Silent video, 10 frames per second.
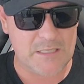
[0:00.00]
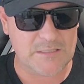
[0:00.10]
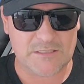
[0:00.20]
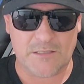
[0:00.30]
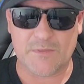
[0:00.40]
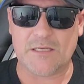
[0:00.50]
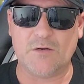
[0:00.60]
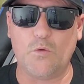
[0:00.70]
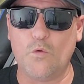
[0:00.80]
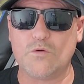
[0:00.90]
It's going to be
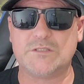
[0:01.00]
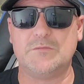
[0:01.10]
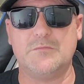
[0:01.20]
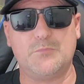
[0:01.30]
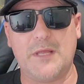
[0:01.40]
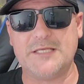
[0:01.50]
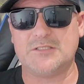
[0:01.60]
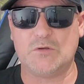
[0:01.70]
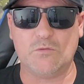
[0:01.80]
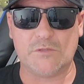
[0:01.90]
an awesome place
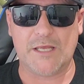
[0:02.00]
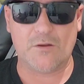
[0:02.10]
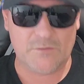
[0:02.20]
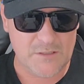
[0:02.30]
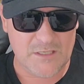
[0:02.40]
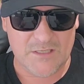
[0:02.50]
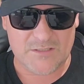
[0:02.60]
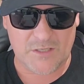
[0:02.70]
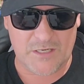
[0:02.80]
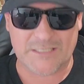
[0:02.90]
to cool down.
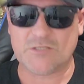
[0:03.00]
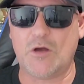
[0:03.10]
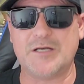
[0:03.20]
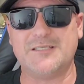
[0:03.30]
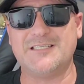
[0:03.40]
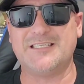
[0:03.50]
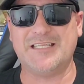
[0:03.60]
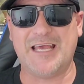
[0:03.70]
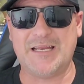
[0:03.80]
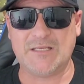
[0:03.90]
So excited to see
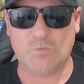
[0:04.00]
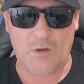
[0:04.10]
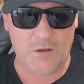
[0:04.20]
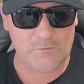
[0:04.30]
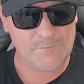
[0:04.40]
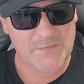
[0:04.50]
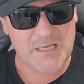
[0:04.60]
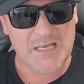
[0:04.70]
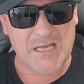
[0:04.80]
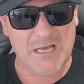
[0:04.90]
that as well.
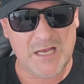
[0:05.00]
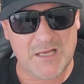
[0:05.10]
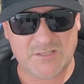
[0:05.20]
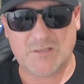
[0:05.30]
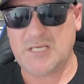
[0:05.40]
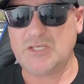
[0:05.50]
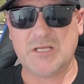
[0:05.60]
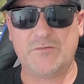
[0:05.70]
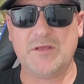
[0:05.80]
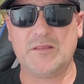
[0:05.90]
So
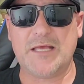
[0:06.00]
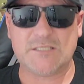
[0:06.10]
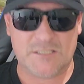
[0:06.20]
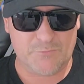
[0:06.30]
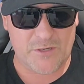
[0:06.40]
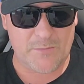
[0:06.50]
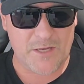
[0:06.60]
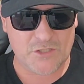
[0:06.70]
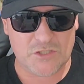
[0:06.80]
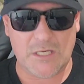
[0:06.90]
essentially, I think that's pretty
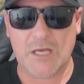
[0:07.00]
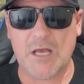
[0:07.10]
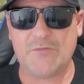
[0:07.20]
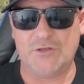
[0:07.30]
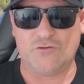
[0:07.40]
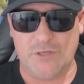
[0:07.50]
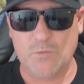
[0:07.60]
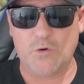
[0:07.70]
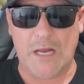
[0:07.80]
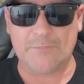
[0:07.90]
much the
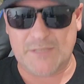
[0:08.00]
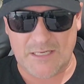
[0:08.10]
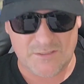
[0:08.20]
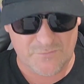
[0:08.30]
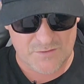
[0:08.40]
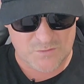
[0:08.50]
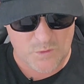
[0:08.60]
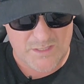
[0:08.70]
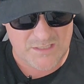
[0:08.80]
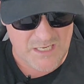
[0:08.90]
Dreamworld updates for this
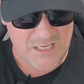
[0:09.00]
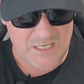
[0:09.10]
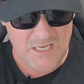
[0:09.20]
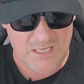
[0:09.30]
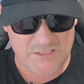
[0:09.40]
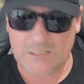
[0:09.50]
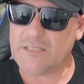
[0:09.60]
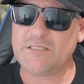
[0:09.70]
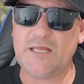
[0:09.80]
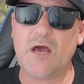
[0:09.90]
week. So
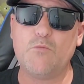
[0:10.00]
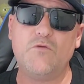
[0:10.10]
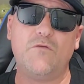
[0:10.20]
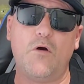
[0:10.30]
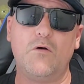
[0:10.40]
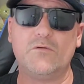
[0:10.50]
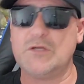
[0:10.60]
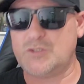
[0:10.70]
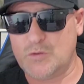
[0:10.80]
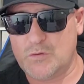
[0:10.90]
let's now move
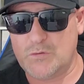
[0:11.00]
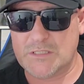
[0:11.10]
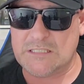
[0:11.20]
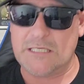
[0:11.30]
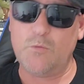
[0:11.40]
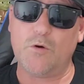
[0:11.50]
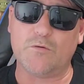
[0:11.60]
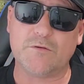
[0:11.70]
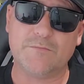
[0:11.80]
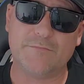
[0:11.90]
on to SeaWorld.